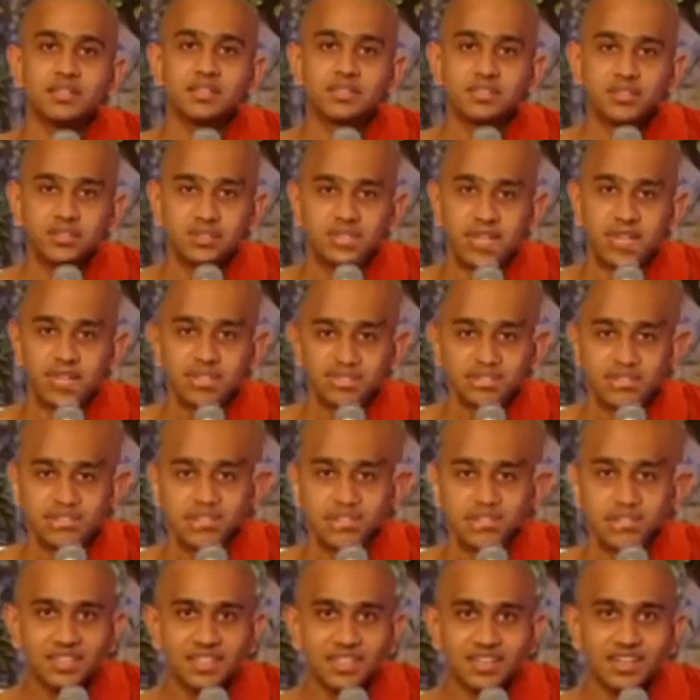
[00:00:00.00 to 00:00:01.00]
So that's
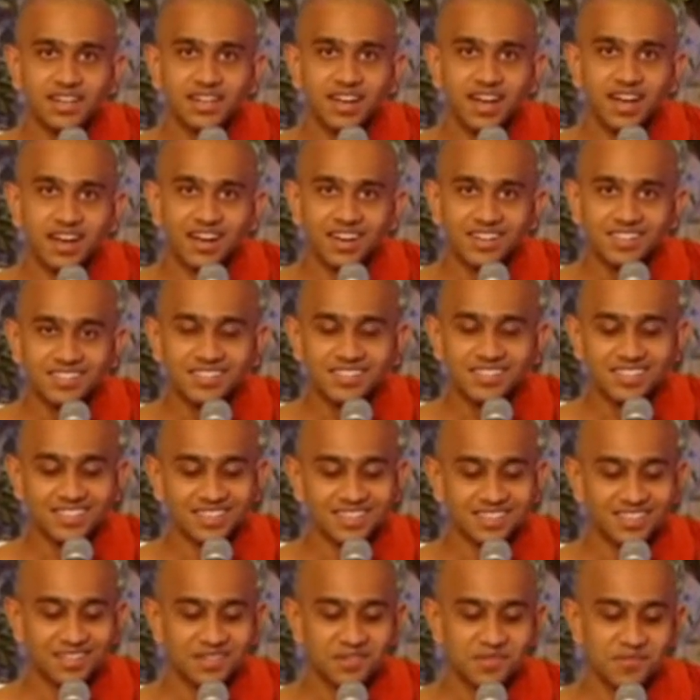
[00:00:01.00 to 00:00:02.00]
the last
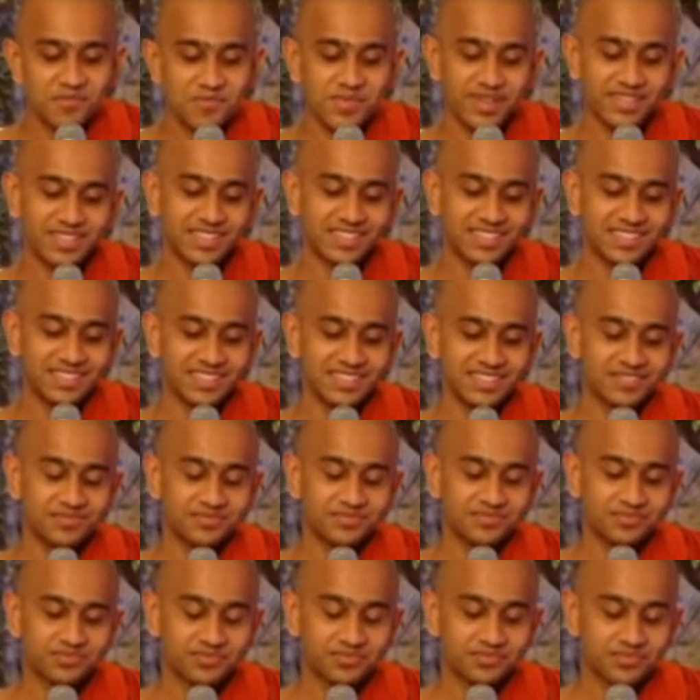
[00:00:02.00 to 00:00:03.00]
method.
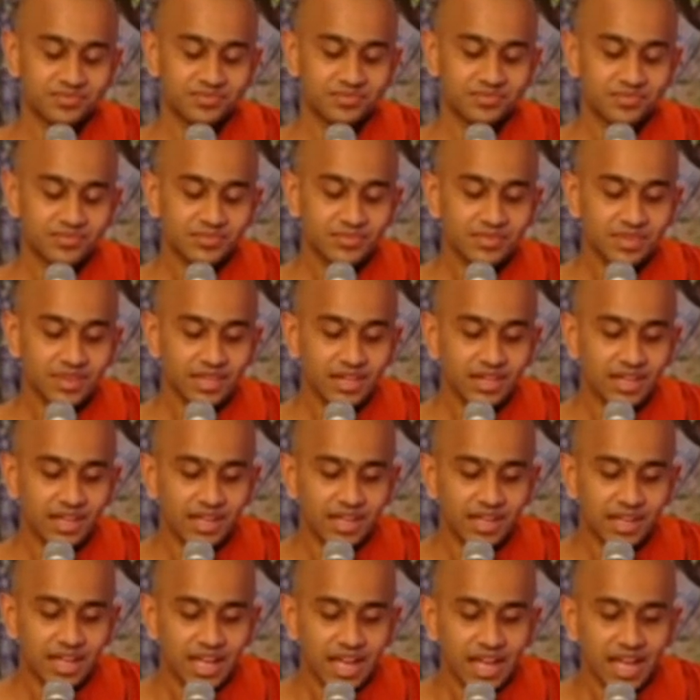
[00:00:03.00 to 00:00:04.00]

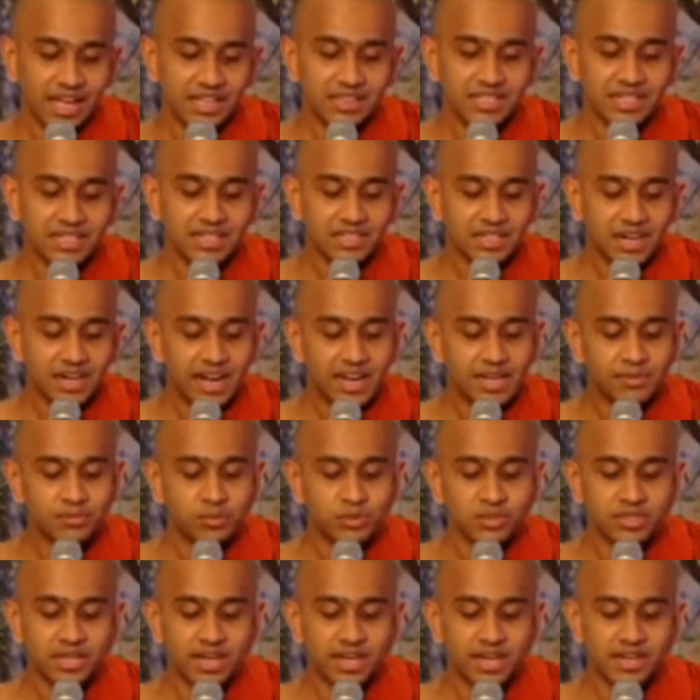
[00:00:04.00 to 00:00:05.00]
And then Kyle
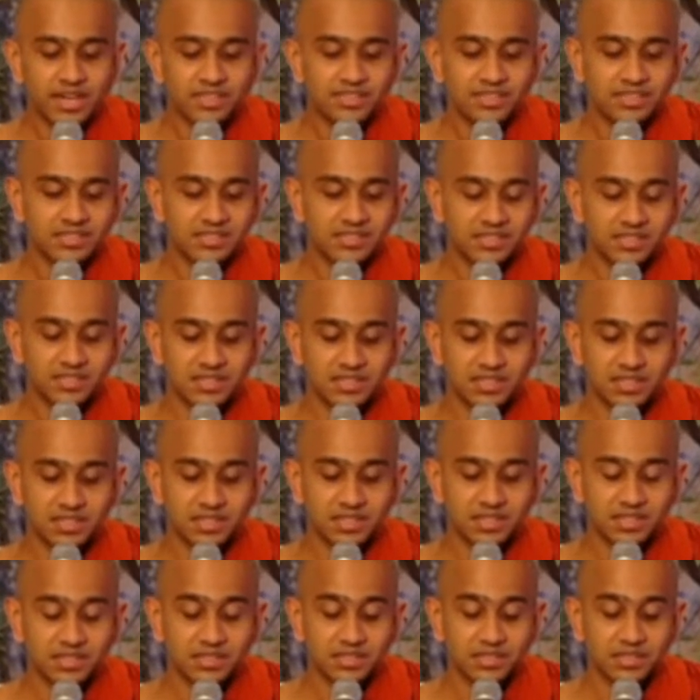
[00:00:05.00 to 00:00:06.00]
Putha has
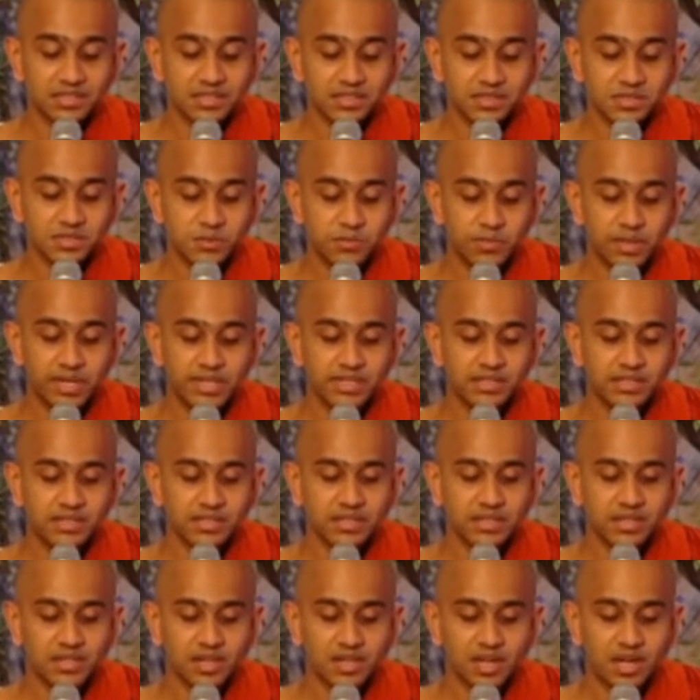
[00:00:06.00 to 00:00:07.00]
split
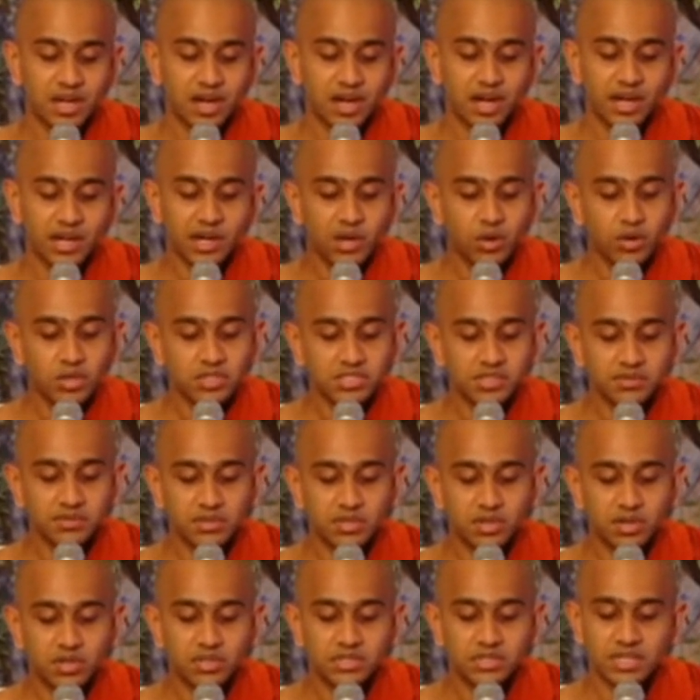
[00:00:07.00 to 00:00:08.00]
unwholesome
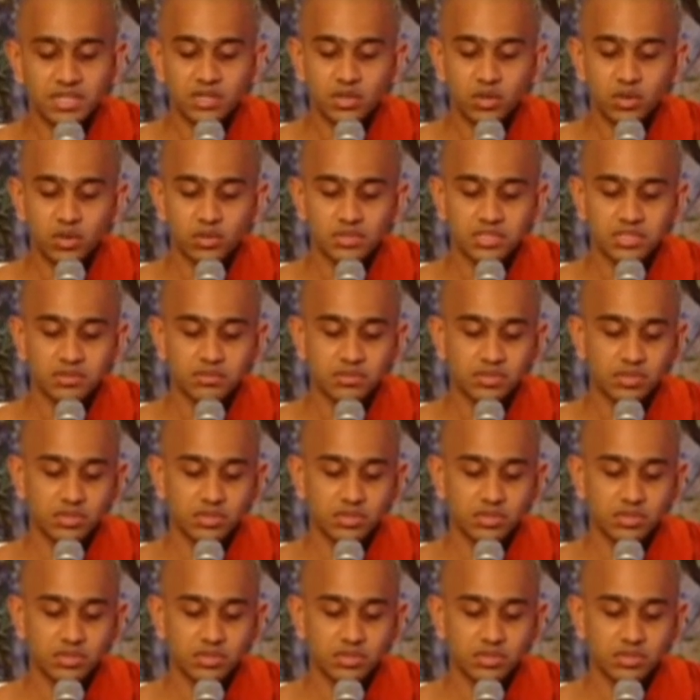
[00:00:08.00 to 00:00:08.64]
thoughts and wholesome